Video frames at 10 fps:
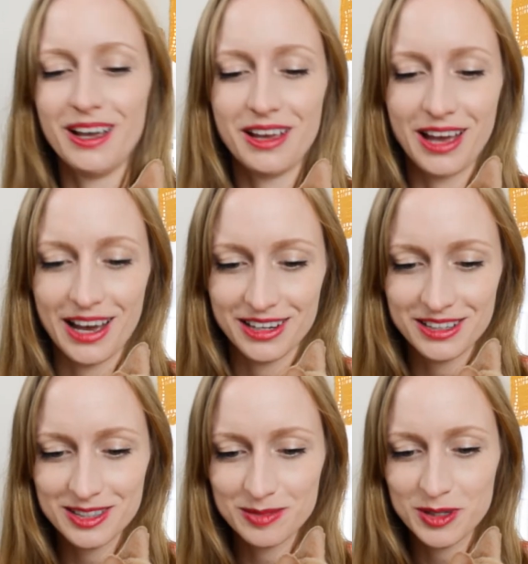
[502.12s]
adding
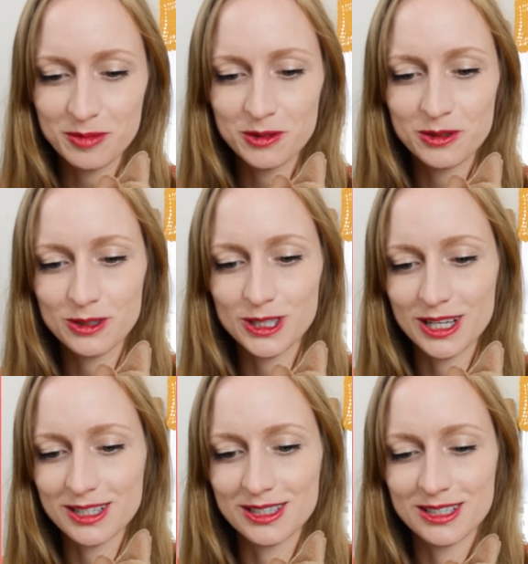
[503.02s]
some double
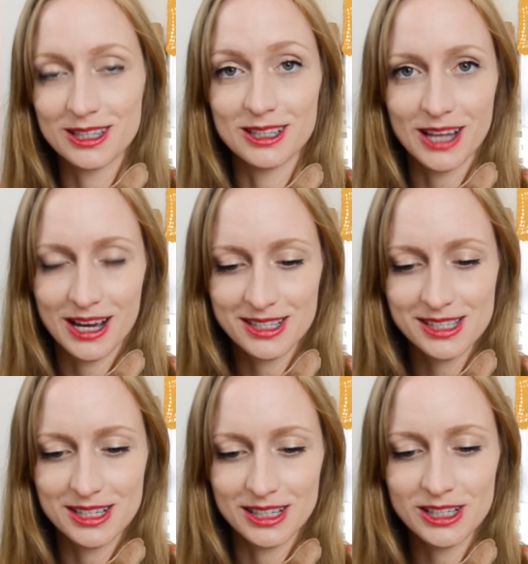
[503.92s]
crochets into the last
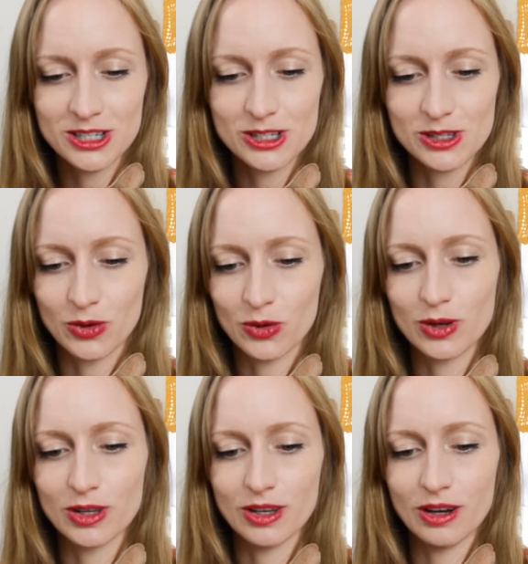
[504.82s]
stitch so you
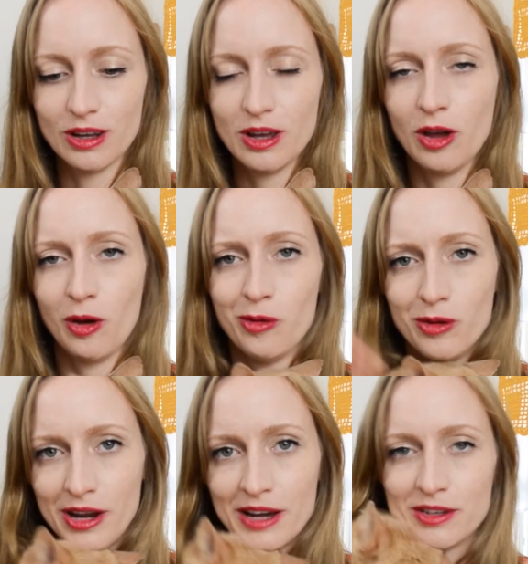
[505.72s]
can
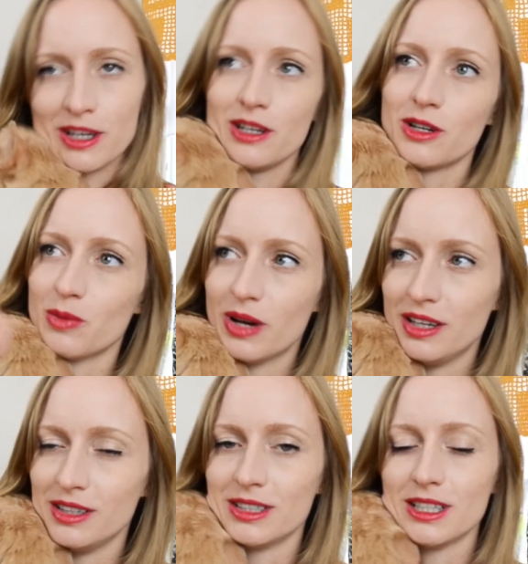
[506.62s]
navigate your way
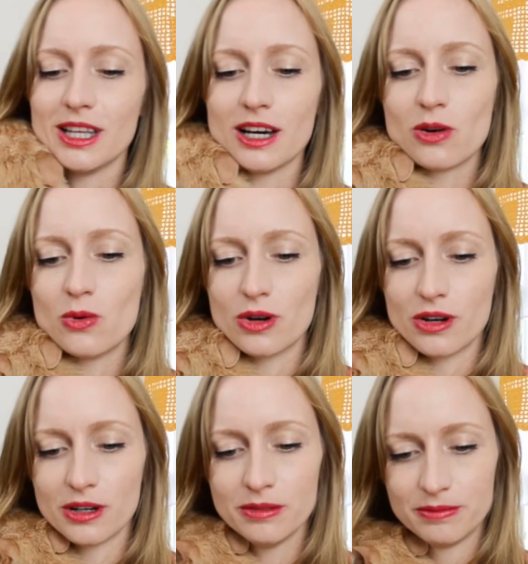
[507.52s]
into that
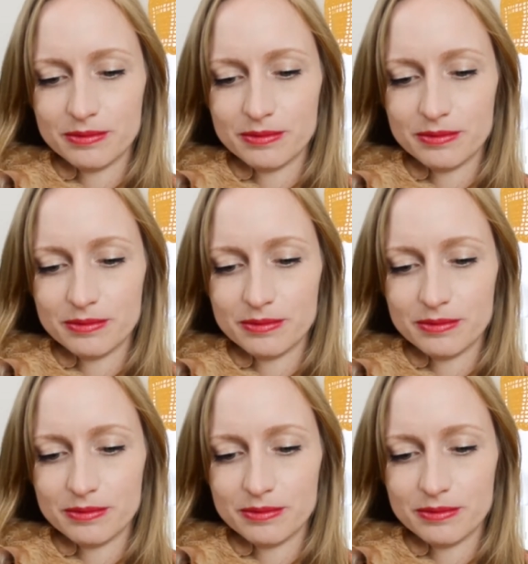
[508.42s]
corner.